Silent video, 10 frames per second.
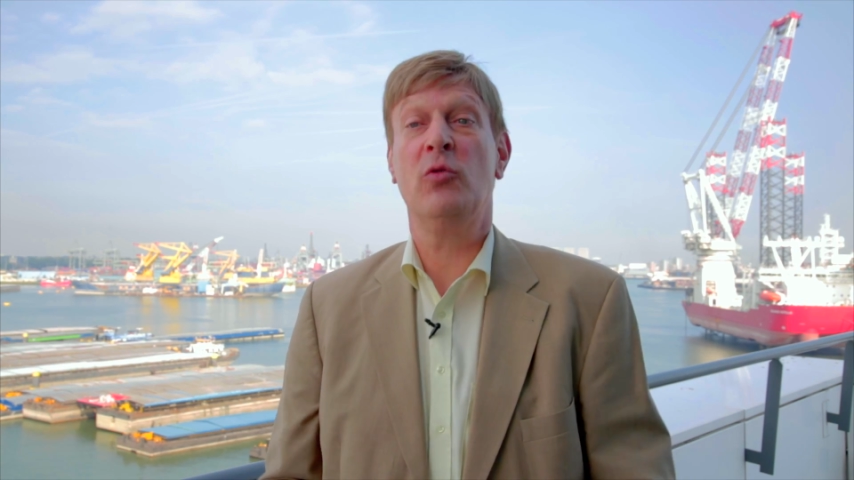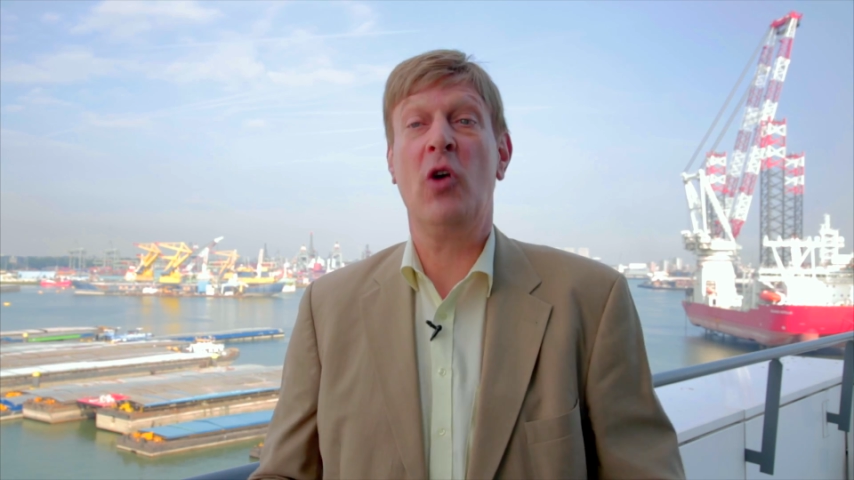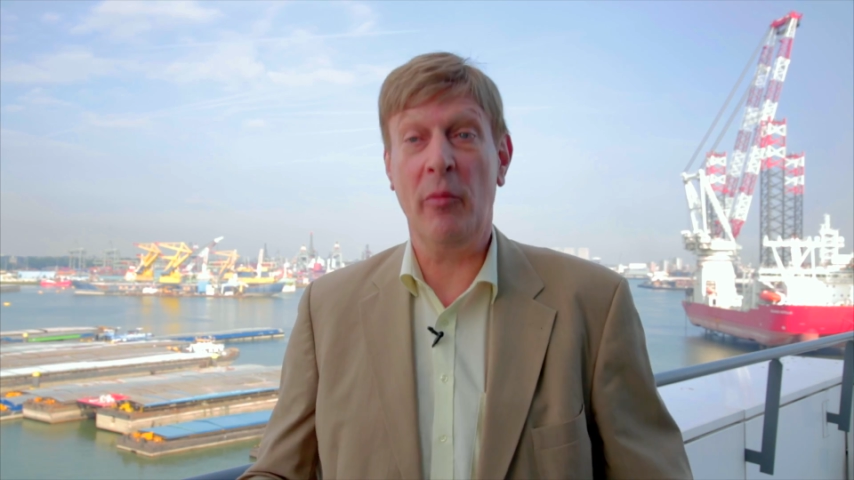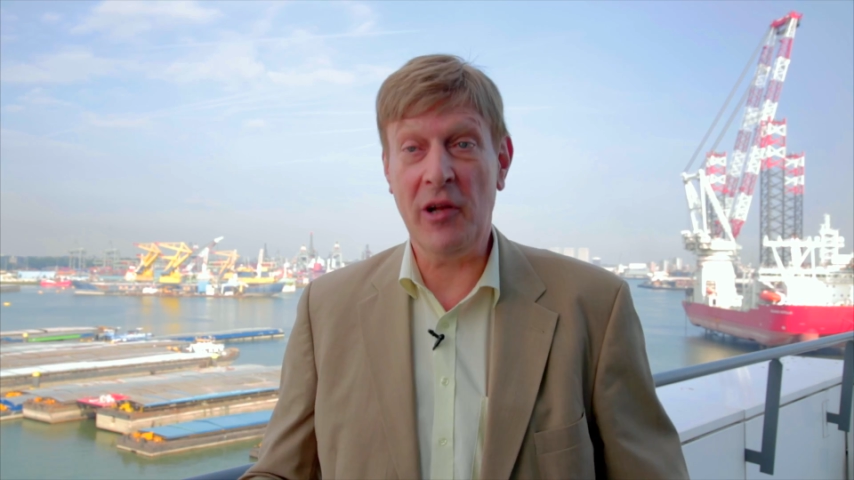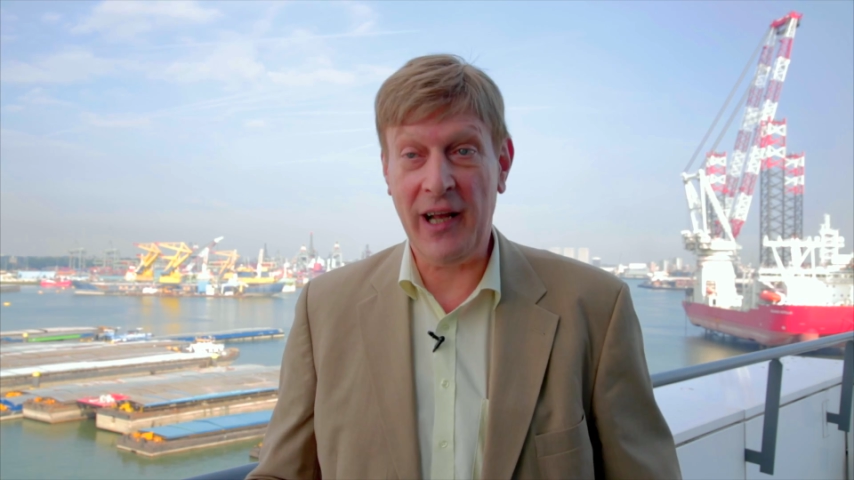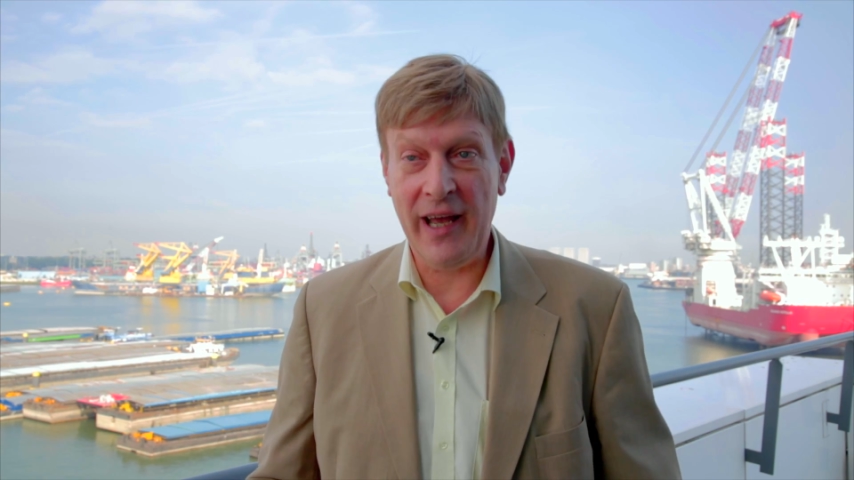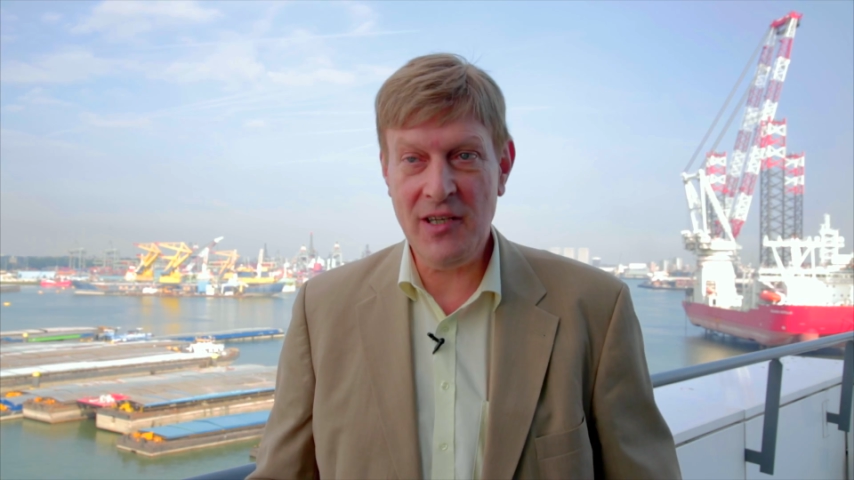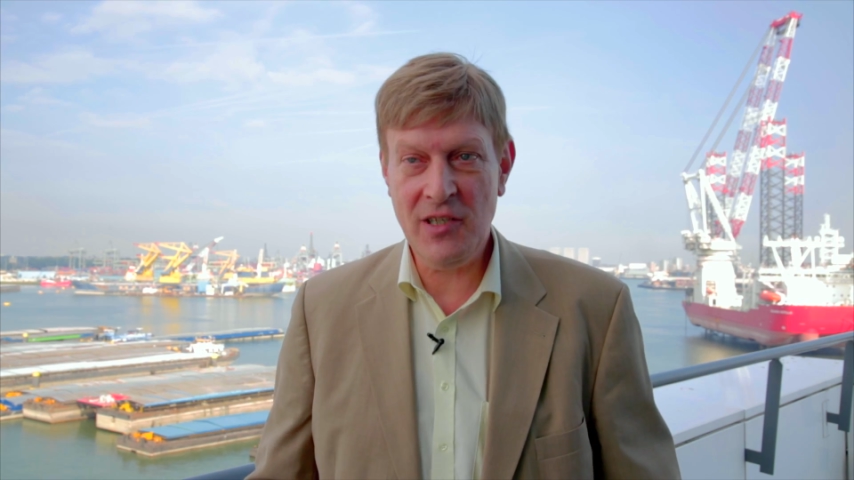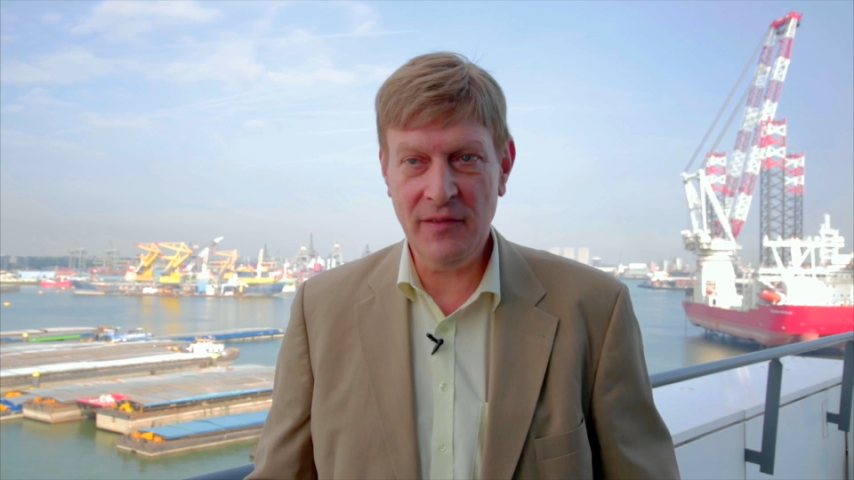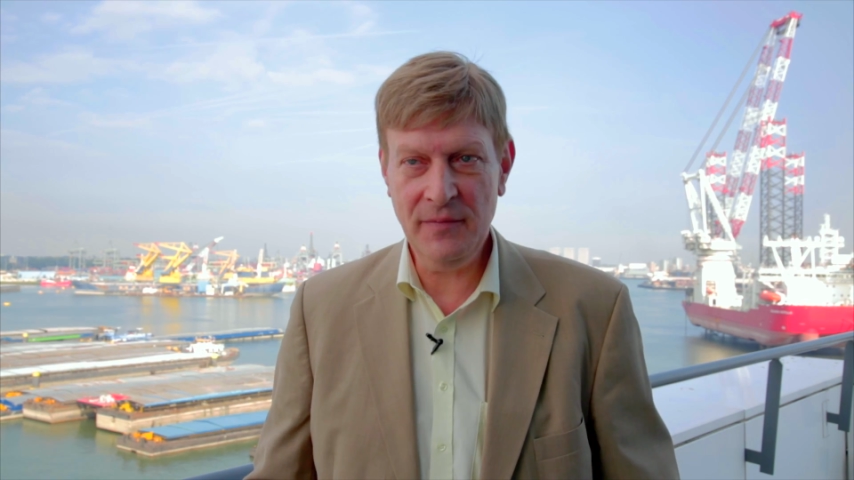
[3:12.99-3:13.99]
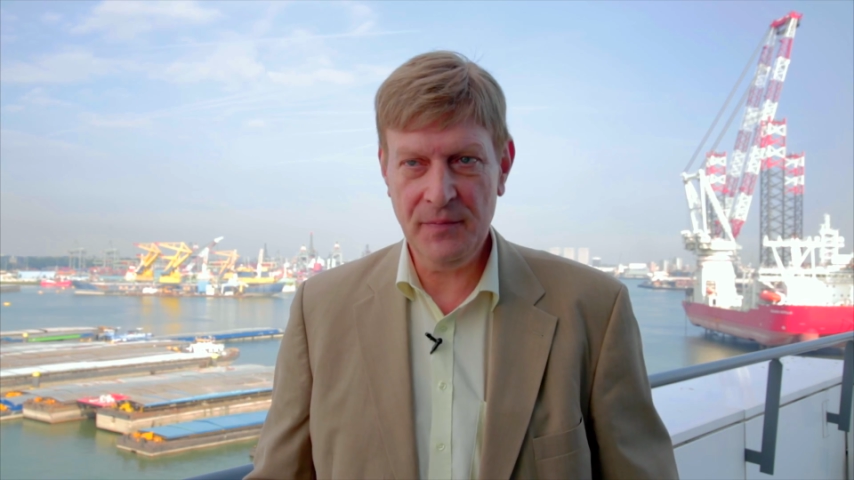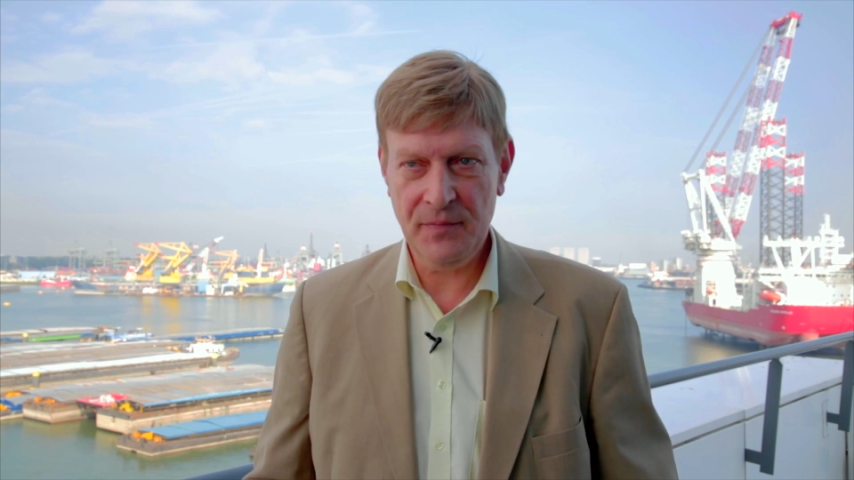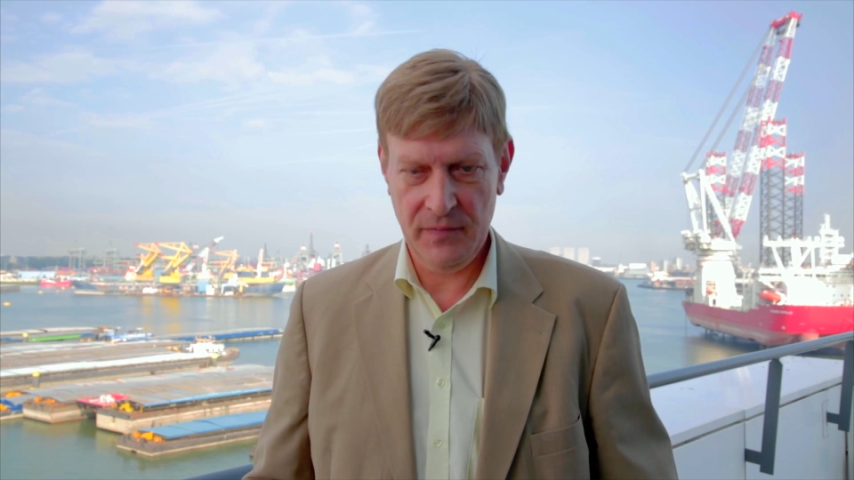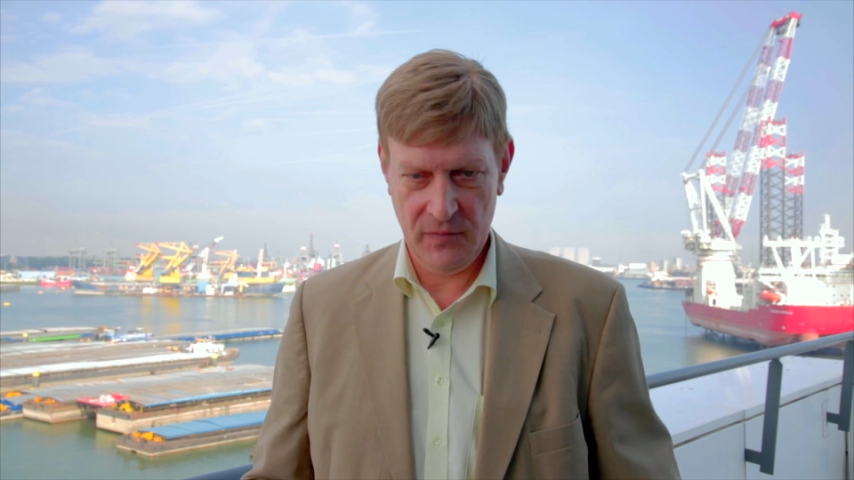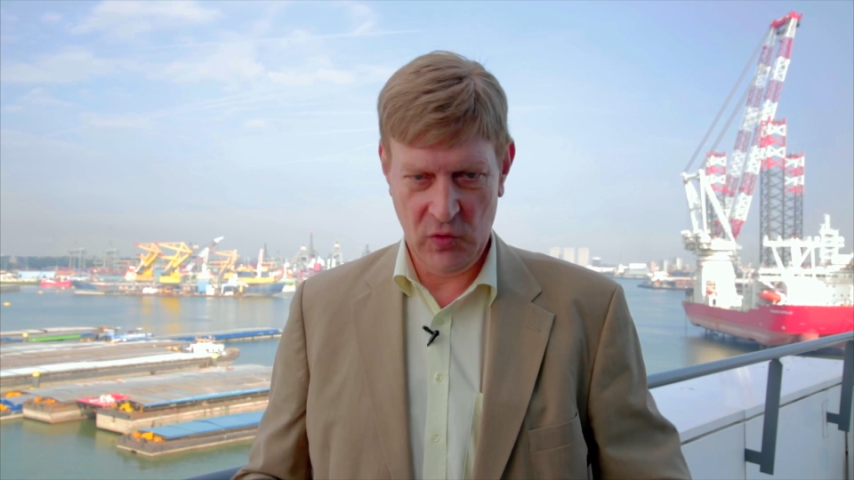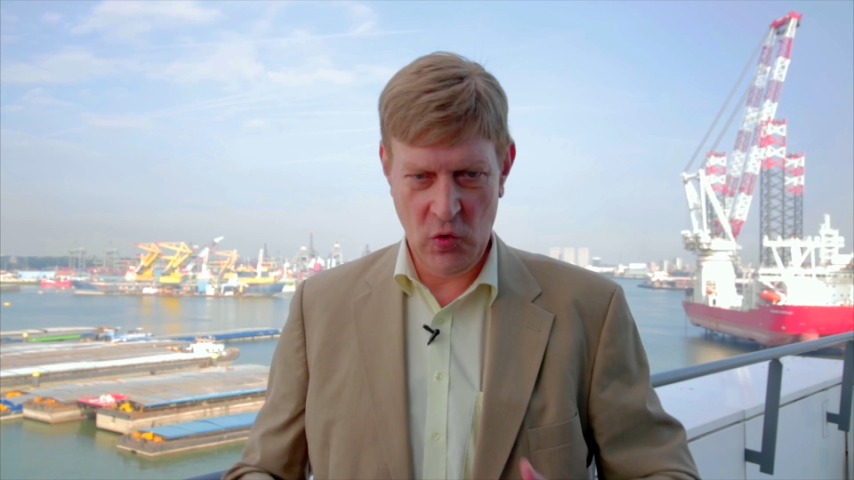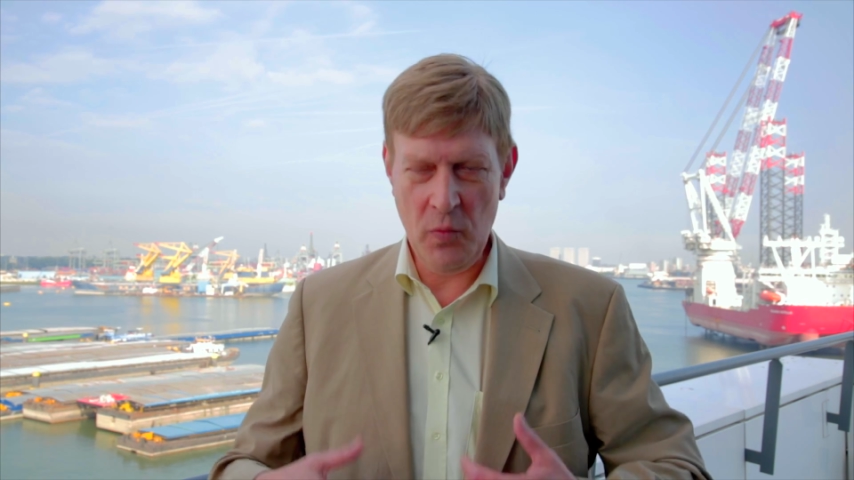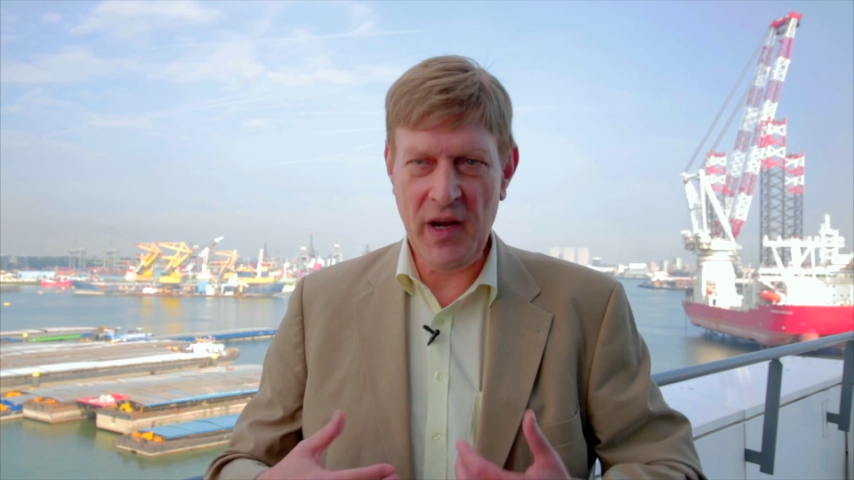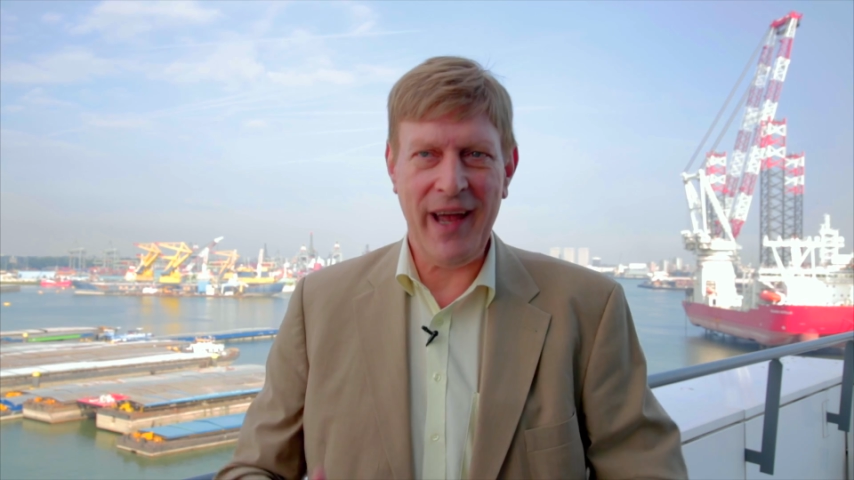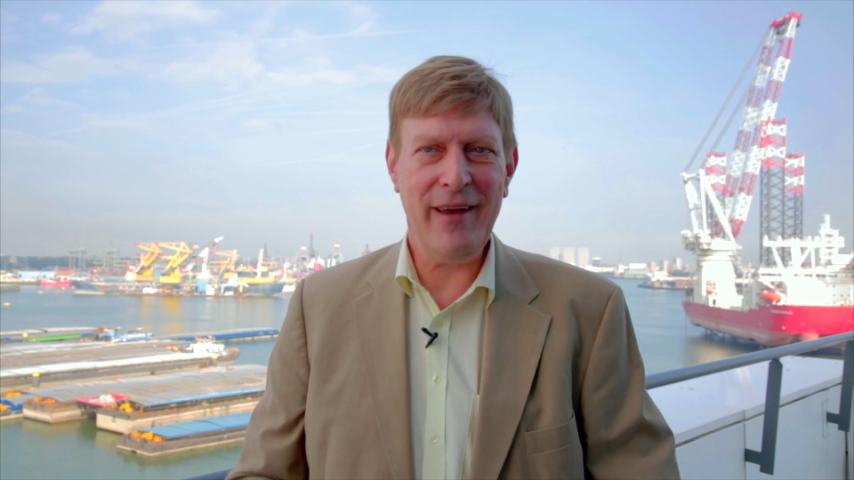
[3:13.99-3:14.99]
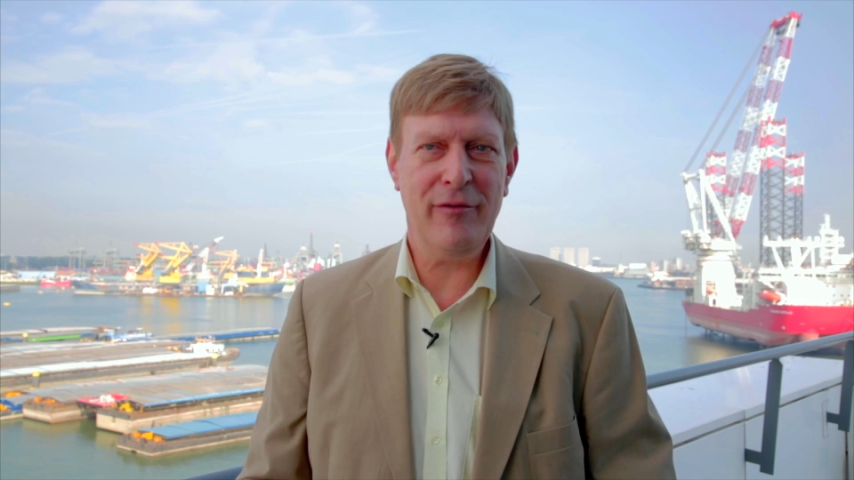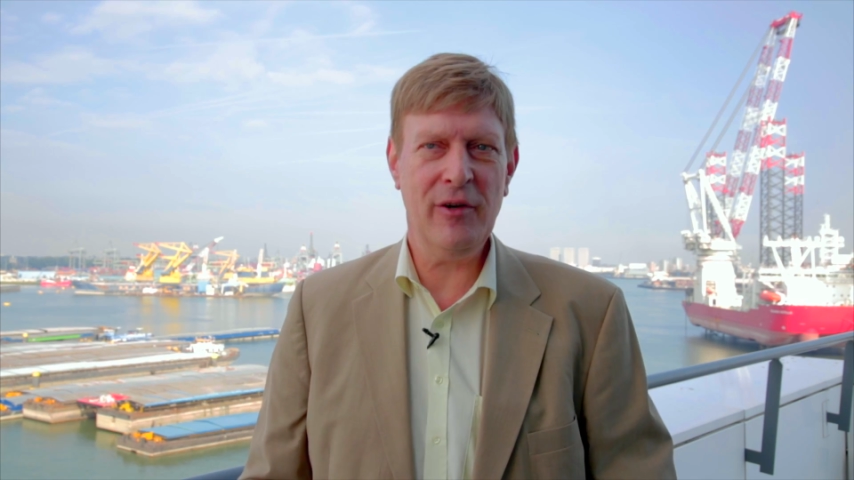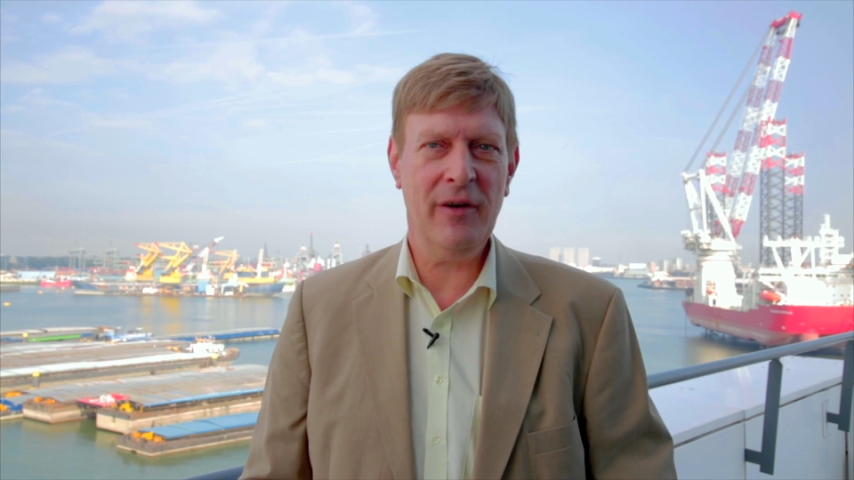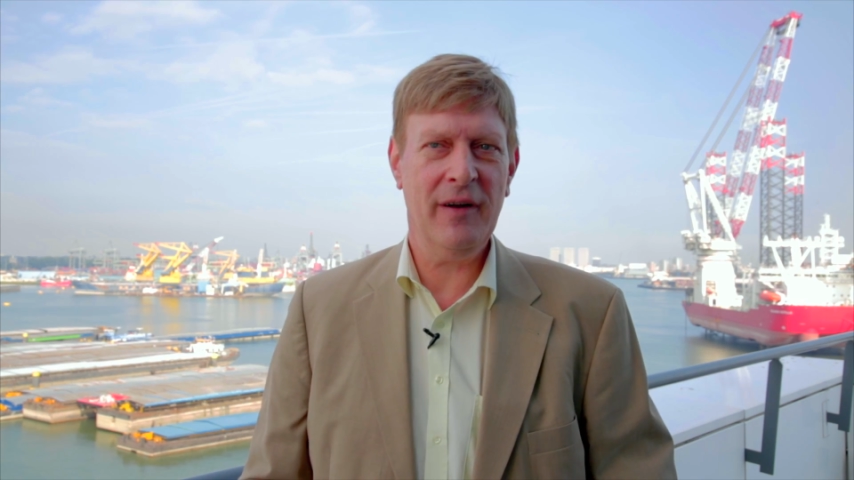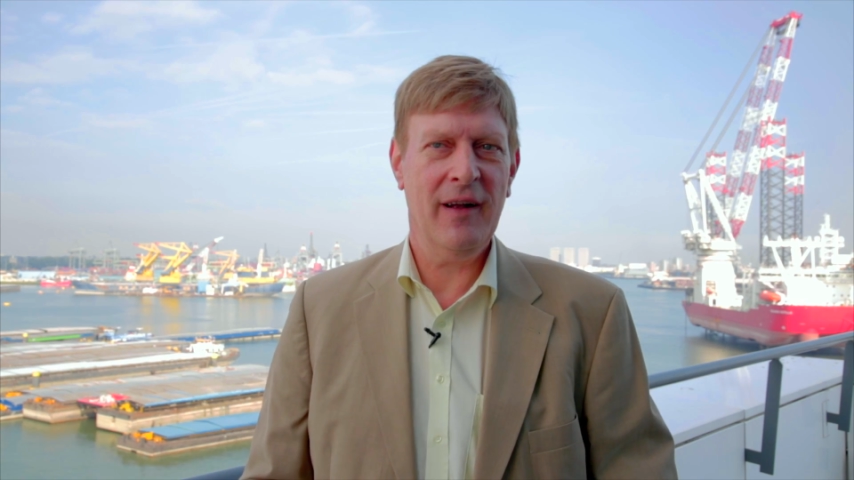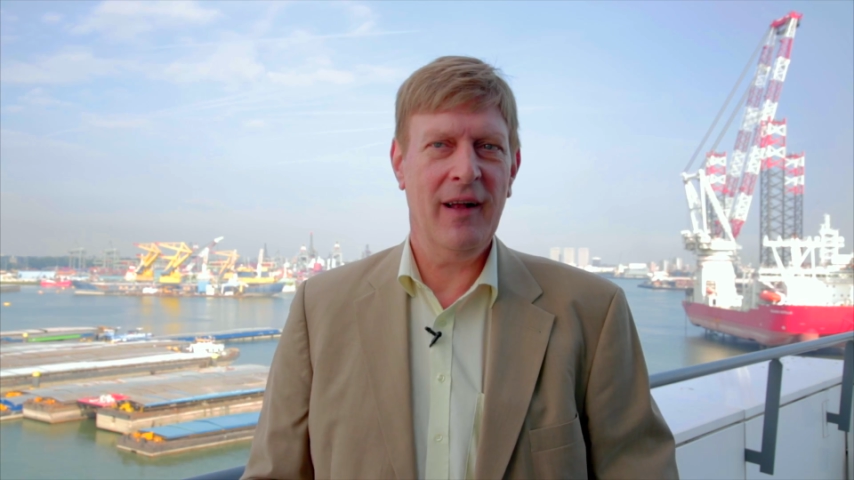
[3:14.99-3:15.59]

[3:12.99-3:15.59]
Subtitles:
communication, to behavior,